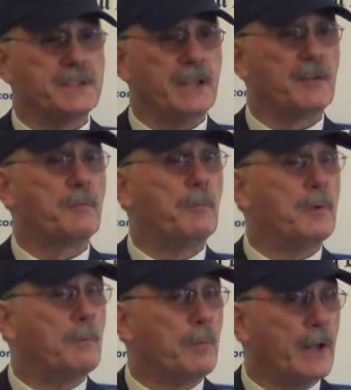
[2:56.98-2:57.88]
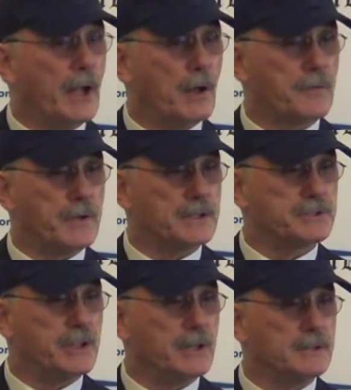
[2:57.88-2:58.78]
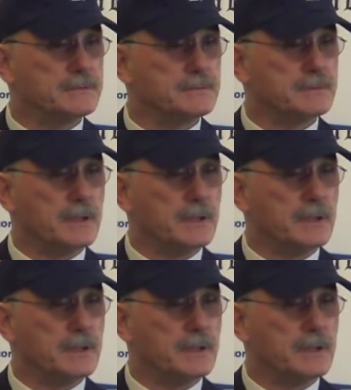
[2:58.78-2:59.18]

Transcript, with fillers: the S C S playoffs next year.